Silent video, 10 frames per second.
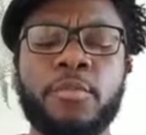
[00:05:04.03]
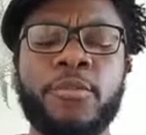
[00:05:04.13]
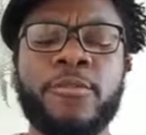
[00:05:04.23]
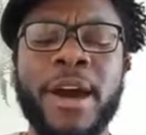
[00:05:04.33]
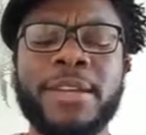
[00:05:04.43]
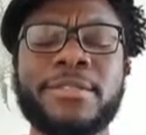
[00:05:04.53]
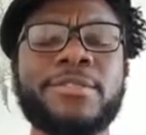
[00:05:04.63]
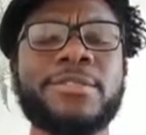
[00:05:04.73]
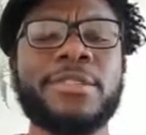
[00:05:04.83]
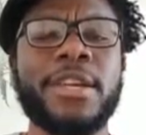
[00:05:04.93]
provides a
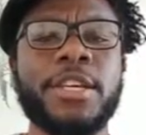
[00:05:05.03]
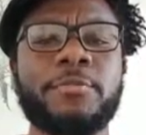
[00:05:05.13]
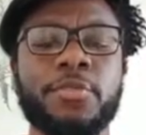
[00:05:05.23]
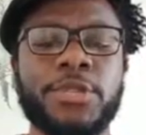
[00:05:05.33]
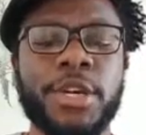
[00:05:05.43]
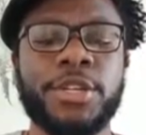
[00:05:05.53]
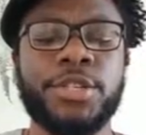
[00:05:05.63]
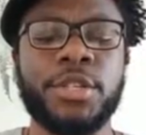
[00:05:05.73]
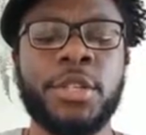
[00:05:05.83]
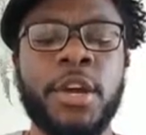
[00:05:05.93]
steady
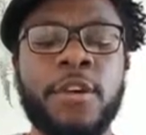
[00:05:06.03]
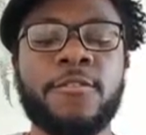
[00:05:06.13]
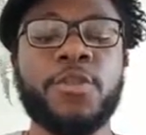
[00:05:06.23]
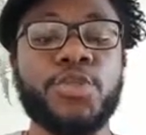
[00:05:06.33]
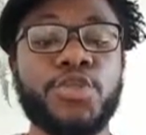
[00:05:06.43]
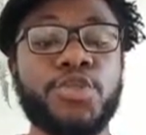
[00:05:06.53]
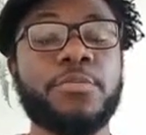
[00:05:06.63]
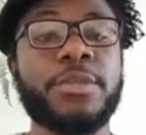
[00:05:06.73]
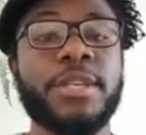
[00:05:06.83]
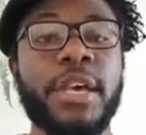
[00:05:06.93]
protection for
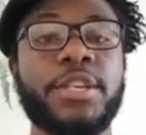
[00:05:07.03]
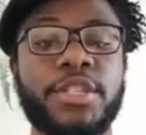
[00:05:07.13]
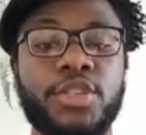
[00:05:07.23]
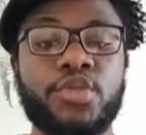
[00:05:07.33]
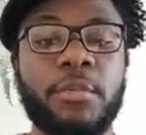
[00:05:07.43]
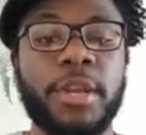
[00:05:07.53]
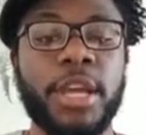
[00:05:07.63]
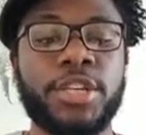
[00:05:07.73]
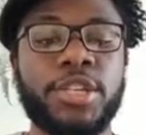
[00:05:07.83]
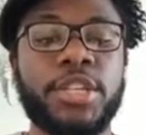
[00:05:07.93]
consumers against
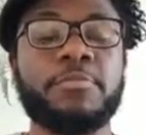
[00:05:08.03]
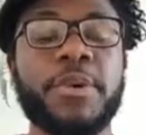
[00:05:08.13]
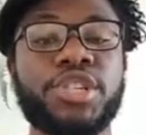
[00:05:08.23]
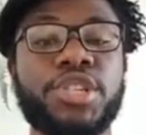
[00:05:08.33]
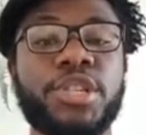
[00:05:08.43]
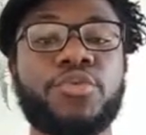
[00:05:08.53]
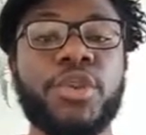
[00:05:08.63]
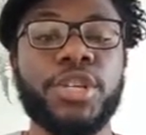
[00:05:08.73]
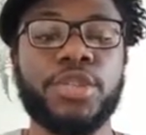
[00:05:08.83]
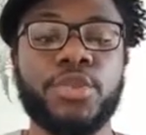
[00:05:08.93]
discrimination, especially
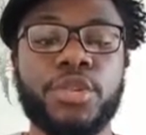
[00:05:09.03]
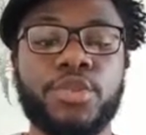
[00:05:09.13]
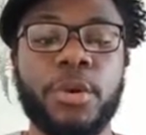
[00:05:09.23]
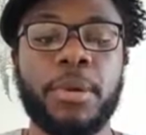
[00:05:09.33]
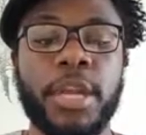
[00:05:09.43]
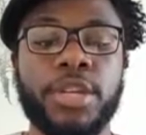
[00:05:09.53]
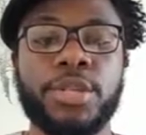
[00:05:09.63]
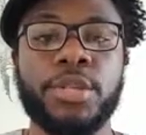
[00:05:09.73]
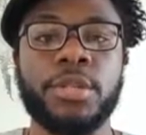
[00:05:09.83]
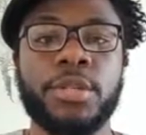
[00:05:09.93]
racial
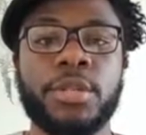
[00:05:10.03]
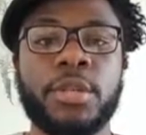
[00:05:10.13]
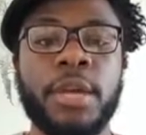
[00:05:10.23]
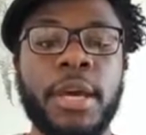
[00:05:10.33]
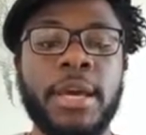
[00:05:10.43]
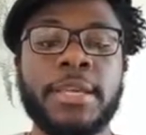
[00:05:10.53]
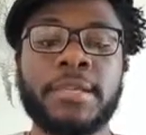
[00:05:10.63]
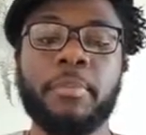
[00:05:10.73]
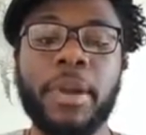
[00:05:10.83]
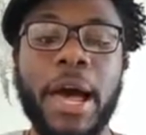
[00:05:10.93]
discrimination.
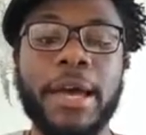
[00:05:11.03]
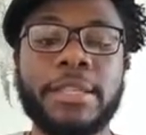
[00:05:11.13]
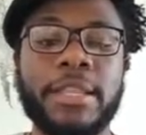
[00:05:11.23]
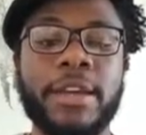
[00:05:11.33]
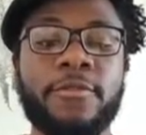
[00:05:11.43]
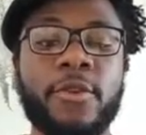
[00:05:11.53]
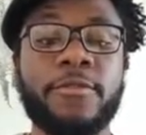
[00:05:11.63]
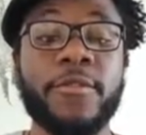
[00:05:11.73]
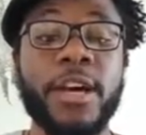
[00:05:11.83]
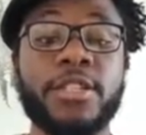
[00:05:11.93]
Suppliers are therefore
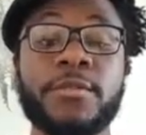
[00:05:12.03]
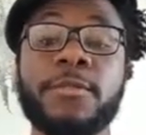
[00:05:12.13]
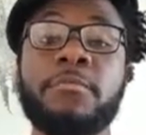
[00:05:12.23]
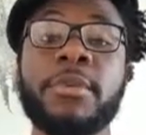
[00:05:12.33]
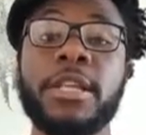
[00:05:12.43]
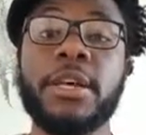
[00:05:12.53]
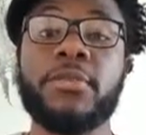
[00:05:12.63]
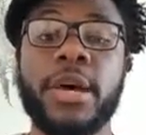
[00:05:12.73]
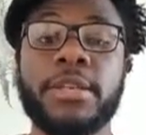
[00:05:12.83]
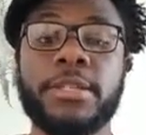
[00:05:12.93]
advised to
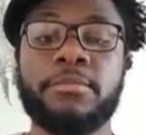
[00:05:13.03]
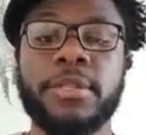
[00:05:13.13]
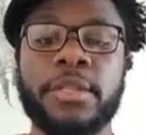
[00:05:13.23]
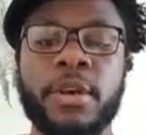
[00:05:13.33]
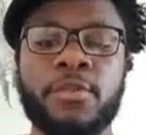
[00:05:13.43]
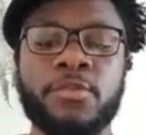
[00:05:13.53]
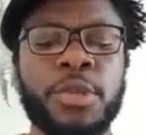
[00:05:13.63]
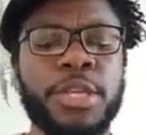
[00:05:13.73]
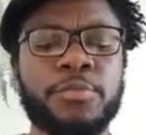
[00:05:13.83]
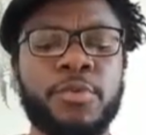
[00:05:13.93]
familiarize themselves with
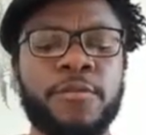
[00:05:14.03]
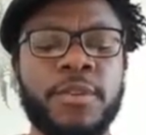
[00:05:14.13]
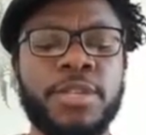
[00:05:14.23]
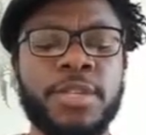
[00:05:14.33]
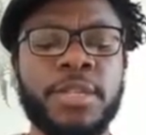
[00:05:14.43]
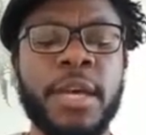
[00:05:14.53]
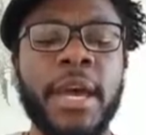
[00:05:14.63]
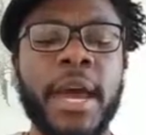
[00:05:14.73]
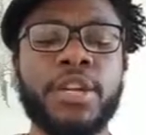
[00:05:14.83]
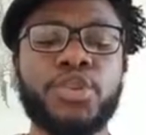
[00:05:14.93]
these provisions
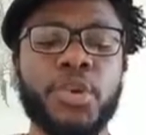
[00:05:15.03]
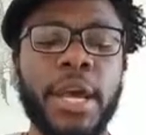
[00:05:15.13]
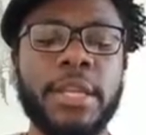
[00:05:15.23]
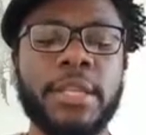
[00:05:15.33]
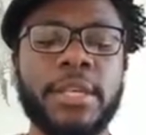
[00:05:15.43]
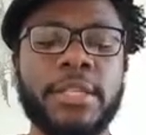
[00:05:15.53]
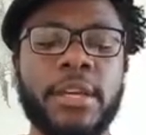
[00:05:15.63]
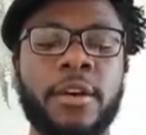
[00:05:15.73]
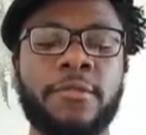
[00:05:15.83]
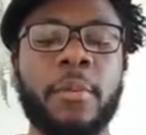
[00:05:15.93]
and train their
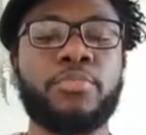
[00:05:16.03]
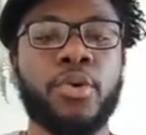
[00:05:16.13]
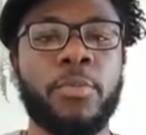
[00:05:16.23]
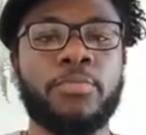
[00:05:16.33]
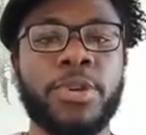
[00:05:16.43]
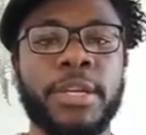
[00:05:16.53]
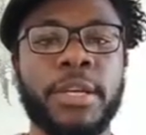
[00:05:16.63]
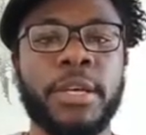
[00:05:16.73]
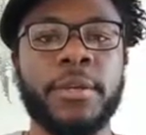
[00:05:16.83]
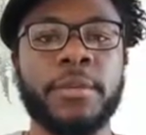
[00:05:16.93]
staff
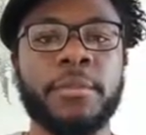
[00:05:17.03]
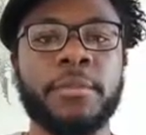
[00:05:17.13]
appropriately.